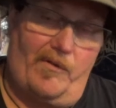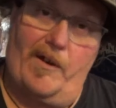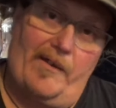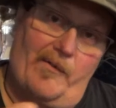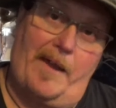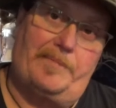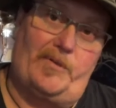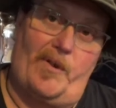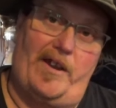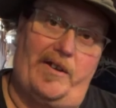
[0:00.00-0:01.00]
and wraps
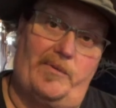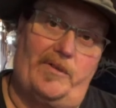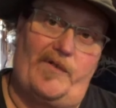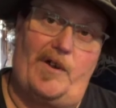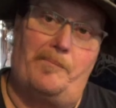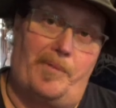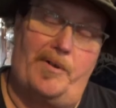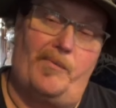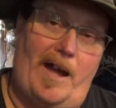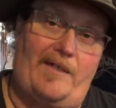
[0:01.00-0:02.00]
around it with a
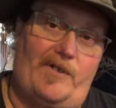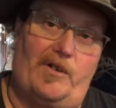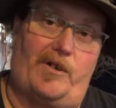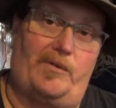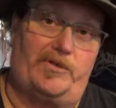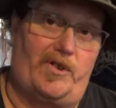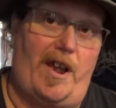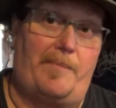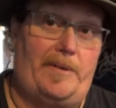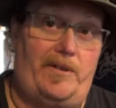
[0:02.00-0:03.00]
pretty wide Velcro
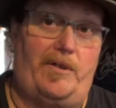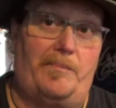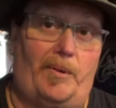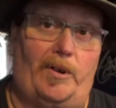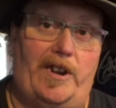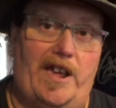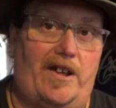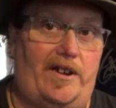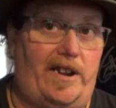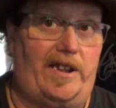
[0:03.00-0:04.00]
strap, and you can pull it
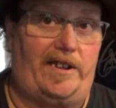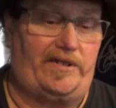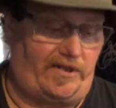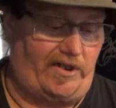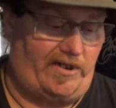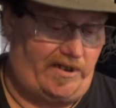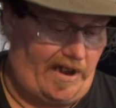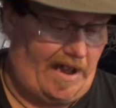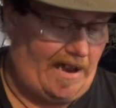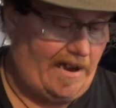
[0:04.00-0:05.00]
down and it gets good and tight.